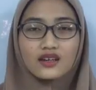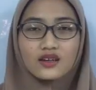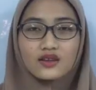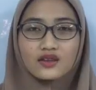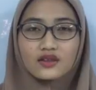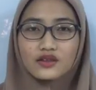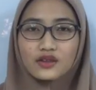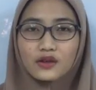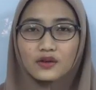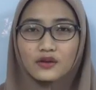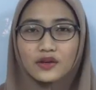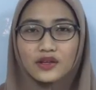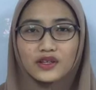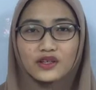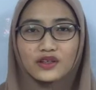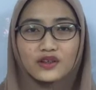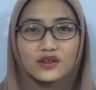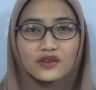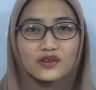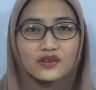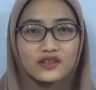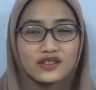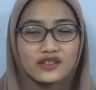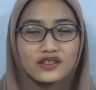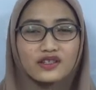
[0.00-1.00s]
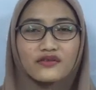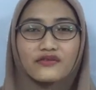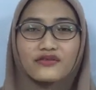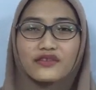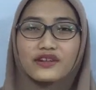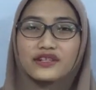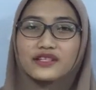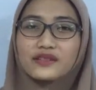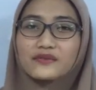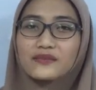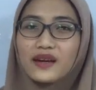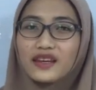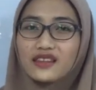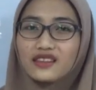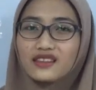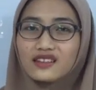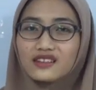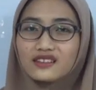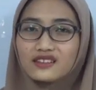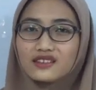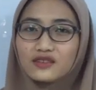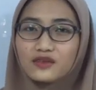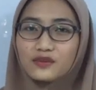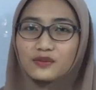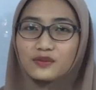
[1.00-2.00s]
So when you use the first
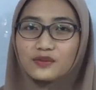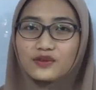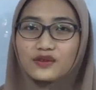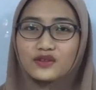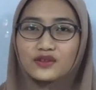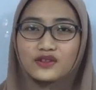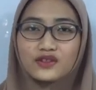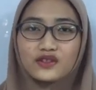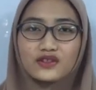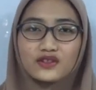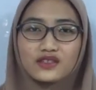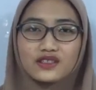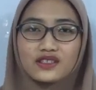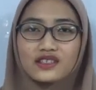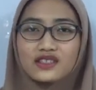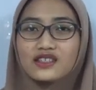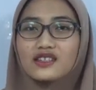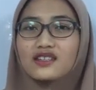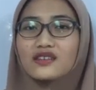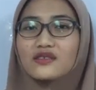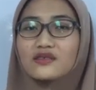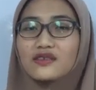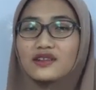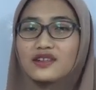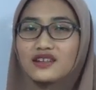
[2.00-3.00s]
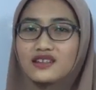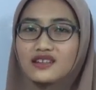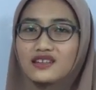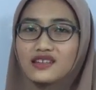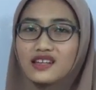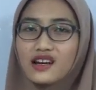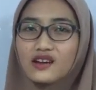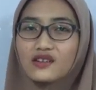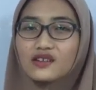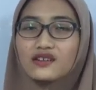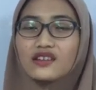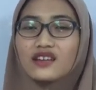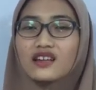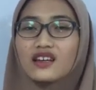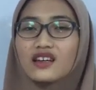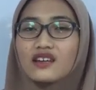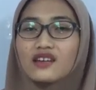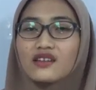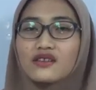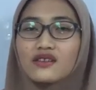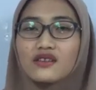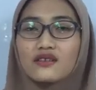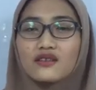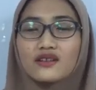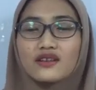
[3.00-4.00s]
method to produce the R sound
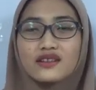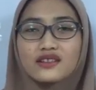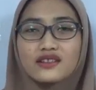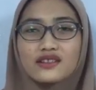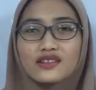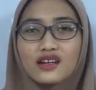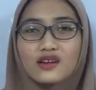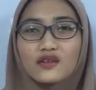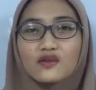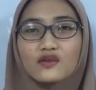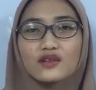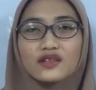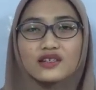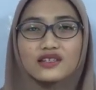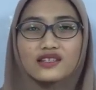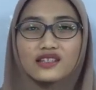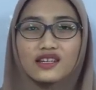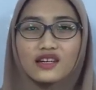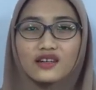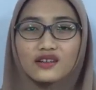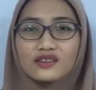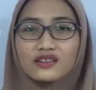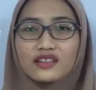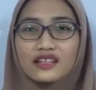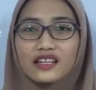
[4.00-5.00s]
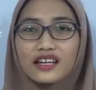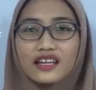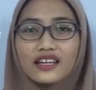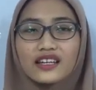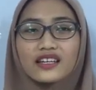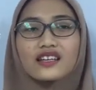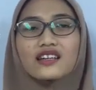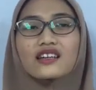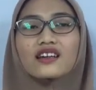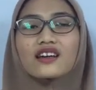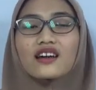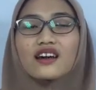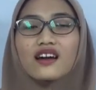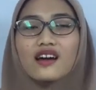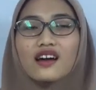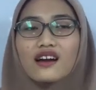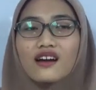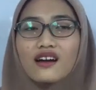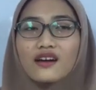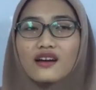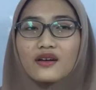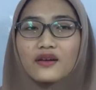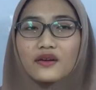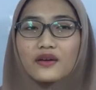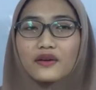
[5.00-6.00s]
will sound like
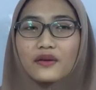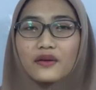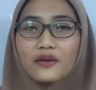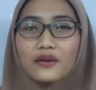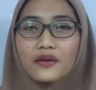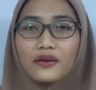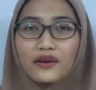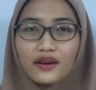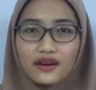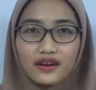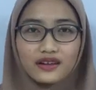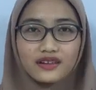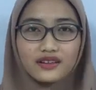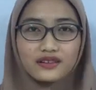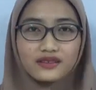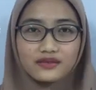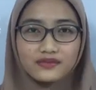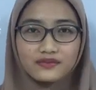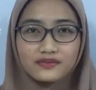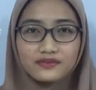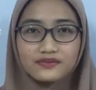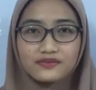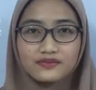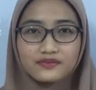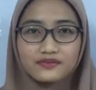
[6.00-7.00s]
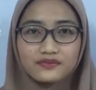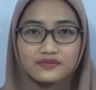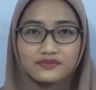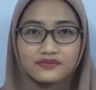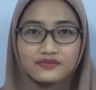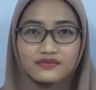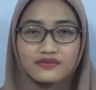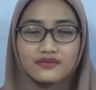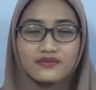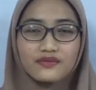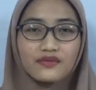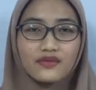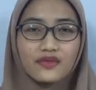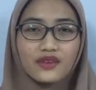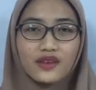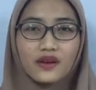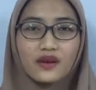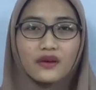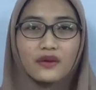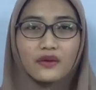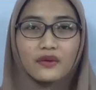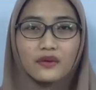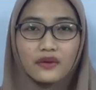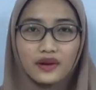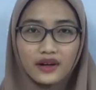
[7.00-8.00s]
R.
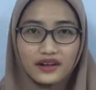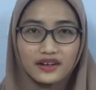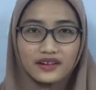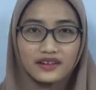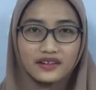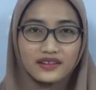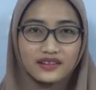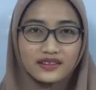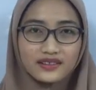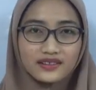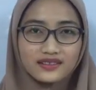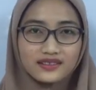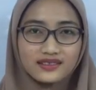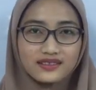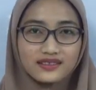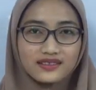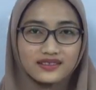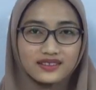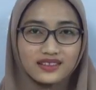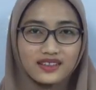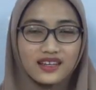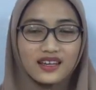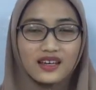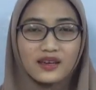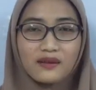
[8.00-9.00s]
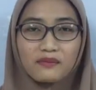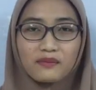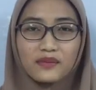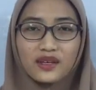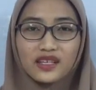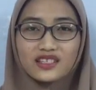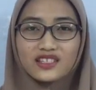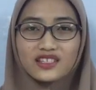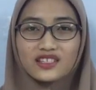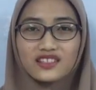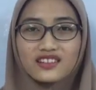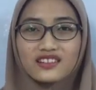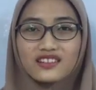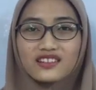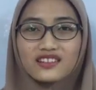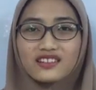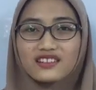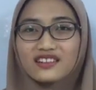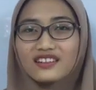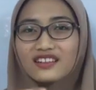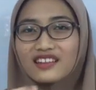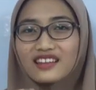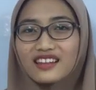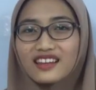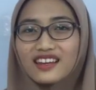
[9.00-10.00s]
R. Make sure
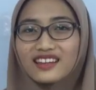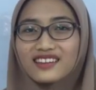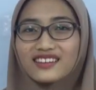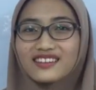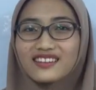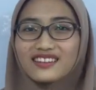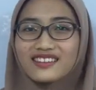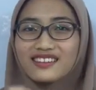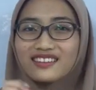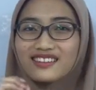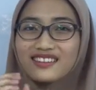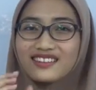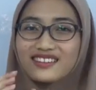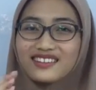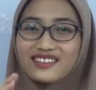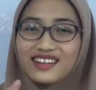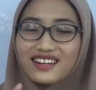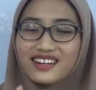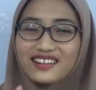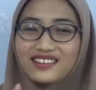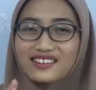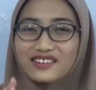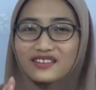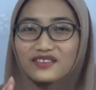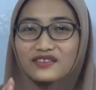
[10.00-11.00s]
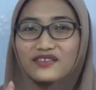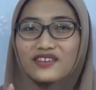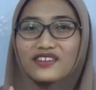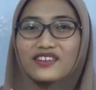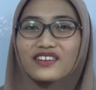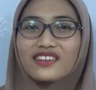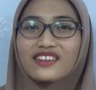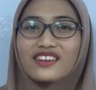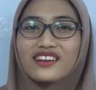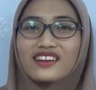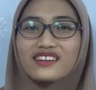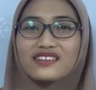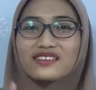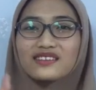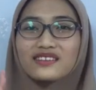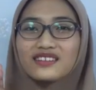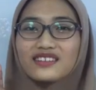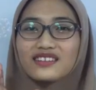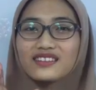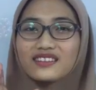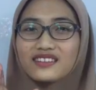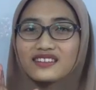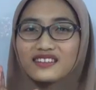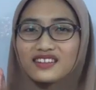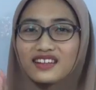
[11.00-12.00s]
that the sides of your tongue
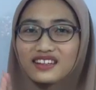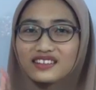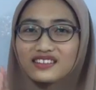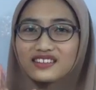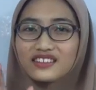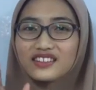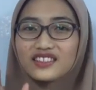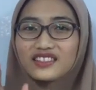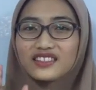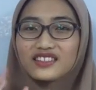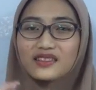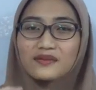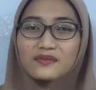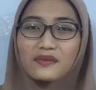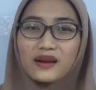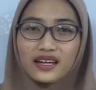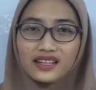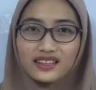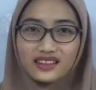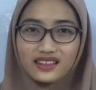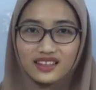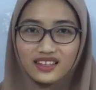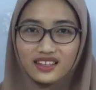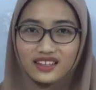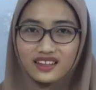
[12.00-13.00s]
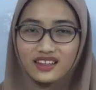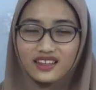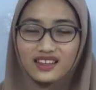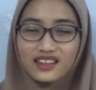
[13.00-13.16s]
touch the back teeth.